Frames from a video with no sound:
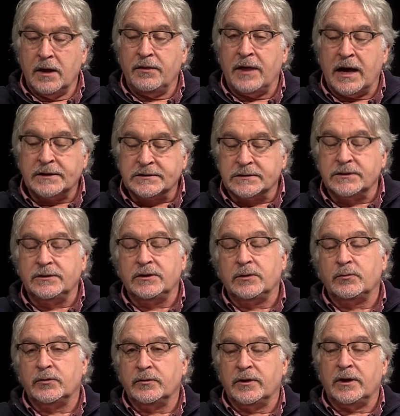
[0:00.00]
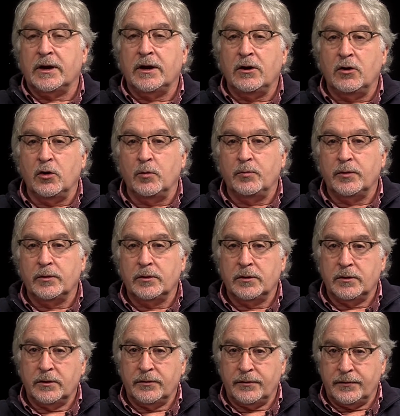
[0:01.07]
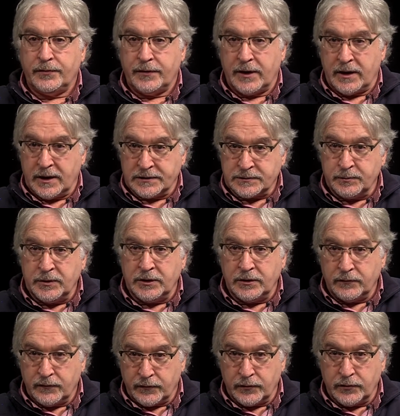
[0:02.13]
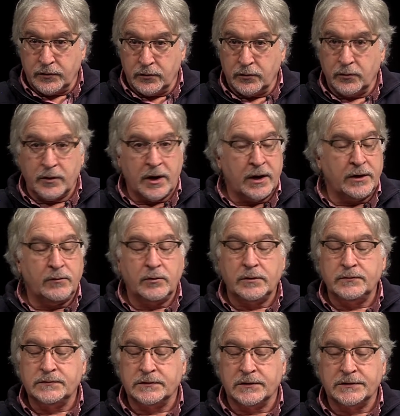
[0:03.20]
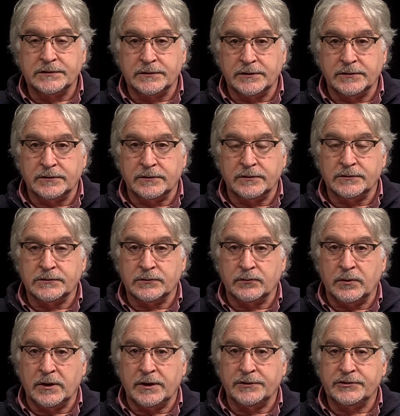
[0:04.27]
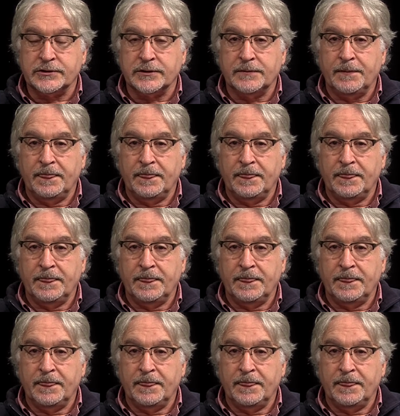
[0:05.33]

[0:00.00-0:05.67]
That's the number that I hope that has meaning for you, anyone who's listening to this or watching.